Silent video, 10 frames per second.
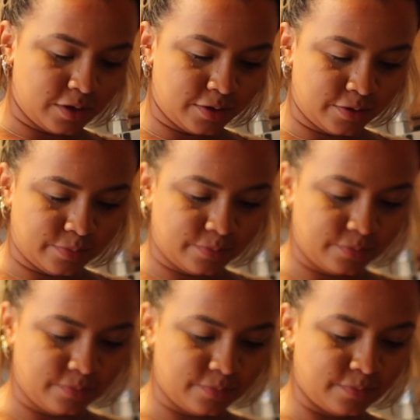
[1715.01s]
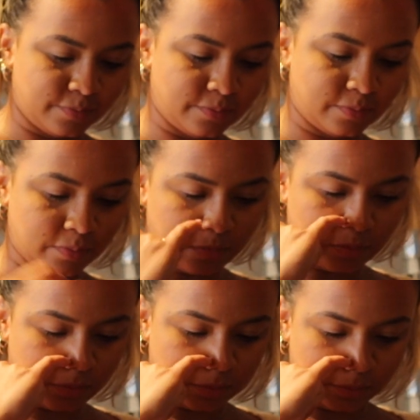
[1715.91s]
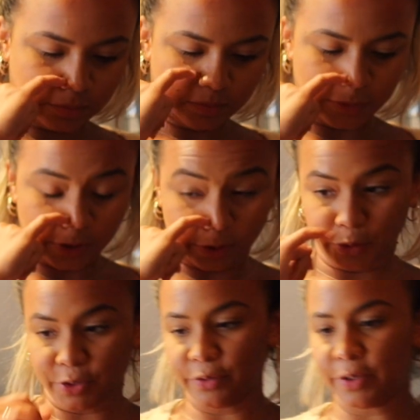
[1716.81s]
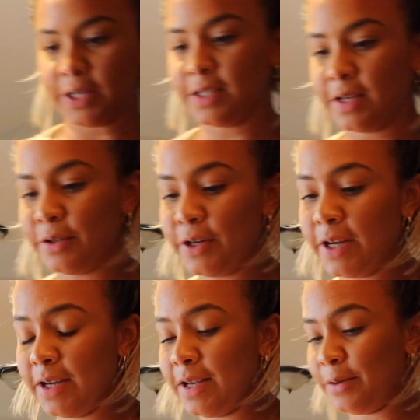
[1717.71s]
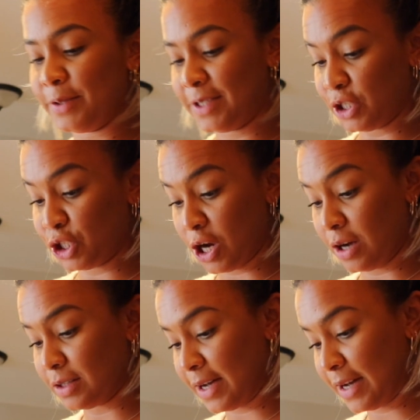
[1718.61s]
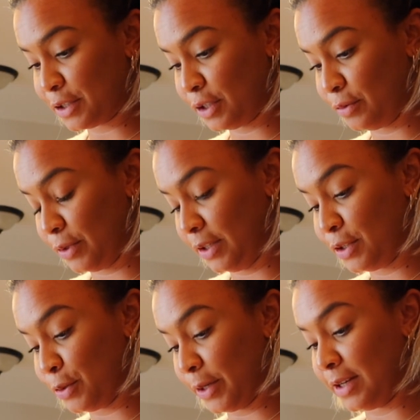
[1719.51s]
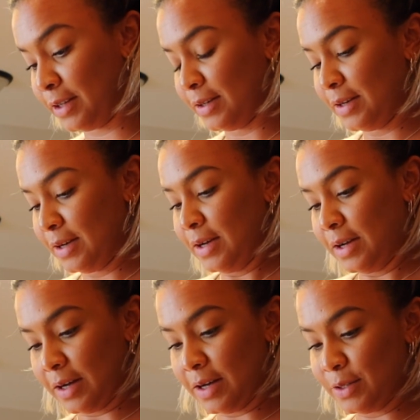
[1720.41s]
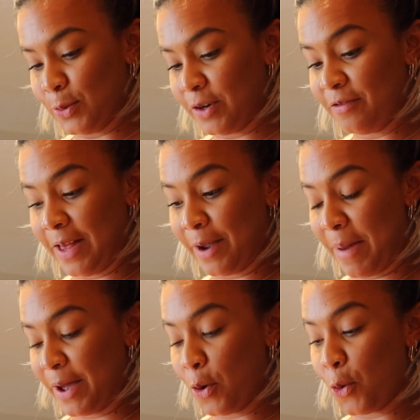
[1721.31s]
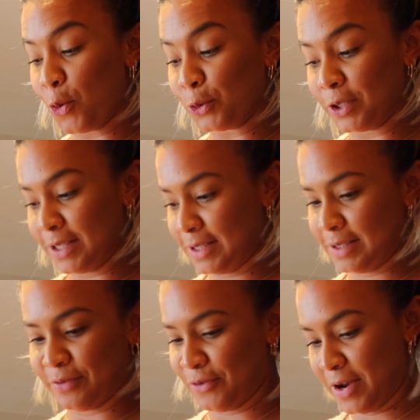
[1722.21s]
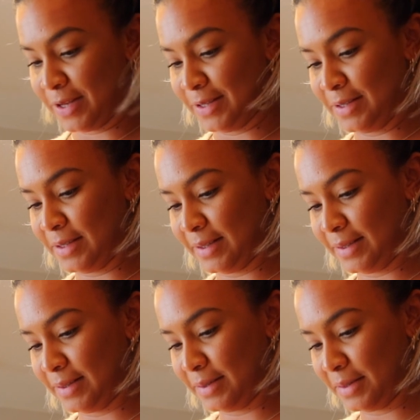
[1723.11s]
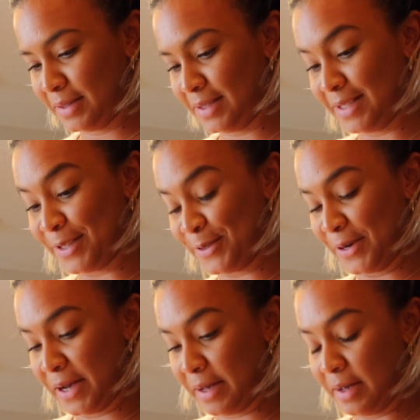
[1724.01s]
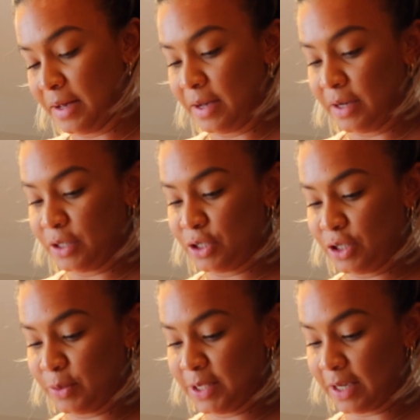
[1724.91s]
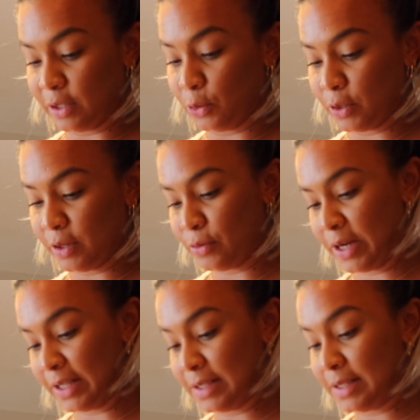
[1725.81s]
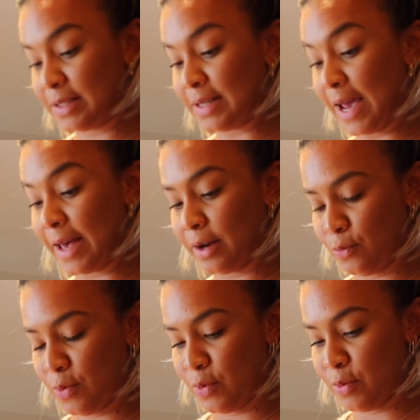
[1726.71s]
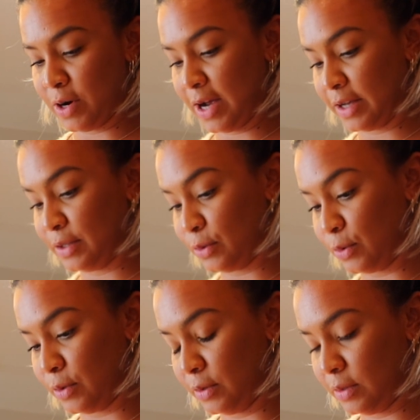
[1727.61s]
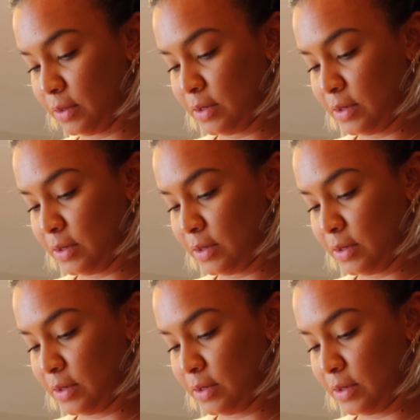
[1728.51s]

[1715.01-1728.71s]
Lord of the Rings the other day and I was shocked. I actually really enjoyed it. One of like my oldest friends, Desiree, she was like a Lord of the Rings stan when we were in high school.